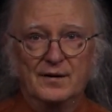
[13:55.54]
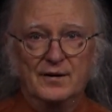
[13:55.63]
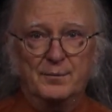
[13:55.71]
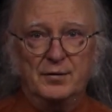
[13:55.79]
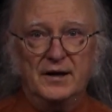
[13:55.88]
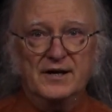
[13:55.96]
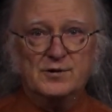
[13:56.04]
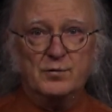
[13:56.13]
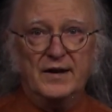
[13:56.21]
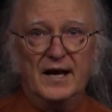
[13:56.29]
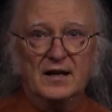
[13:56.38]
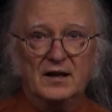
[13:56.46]
The place where
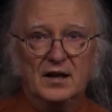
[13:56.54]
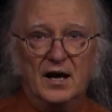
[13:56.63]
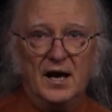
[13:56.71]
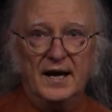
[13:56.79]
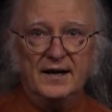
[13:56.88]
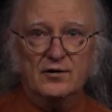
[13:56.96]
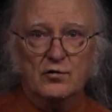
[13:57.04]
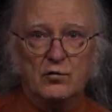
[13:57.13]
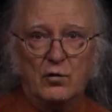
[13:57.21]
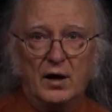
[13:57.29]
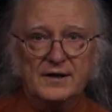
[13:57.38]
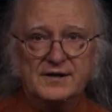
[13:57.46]
that line
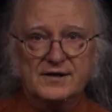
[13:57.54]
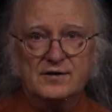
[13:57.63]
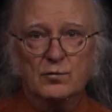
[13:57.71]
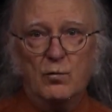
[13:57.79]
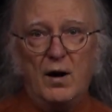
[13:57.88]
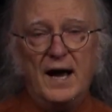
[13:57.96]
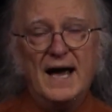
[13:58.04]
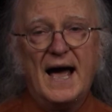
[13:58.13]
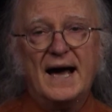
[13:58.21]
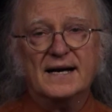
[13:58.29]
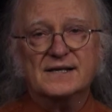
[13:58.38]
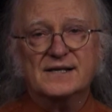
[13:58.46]
crosses the
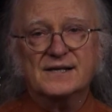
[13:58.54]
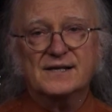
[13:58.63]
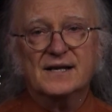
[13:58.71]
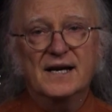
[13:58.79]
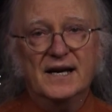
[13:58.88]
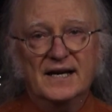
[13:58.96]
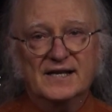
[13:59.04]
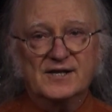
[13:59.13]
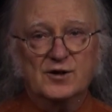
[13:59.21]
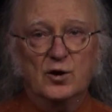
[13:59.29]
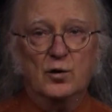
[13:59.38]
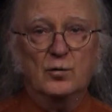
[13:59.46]
y-axis is
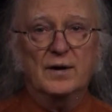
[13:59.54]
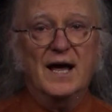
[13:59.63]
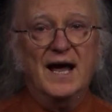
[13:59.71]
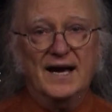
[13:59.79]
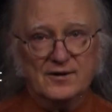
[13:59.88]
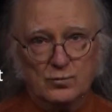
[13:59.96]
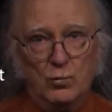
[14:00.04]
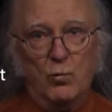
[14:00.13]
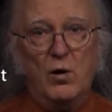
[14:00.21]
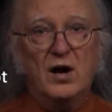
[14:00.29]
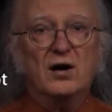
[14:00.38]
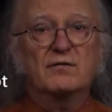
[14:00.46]
known as
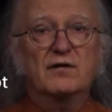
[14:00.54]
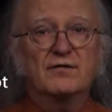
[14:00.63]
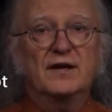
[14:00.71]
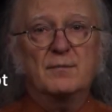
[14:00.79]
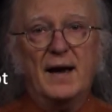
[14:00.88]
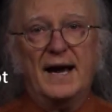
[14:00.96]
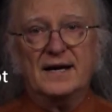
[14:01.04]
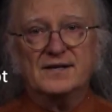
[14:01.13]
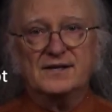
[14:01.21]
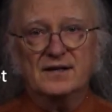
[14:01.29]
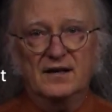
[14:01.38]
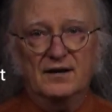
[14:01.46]
one over
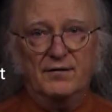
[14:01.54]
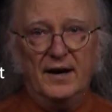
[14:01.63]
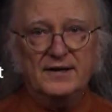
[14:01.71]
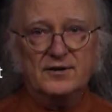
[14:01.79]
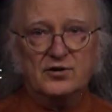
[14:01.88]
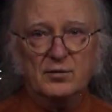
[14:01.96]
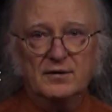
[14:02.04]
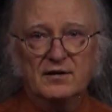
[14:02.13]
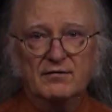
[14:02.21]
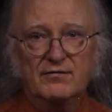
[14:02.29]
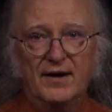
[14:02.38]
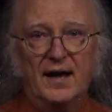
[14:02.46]
Vmax. If I determine the
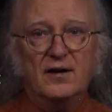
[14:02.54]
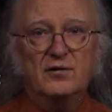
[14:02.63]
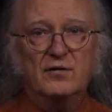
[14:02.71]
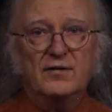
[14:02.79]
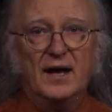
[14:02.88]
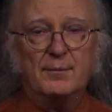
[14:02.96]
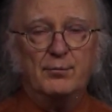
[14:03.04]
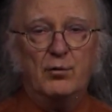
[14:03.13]
value of that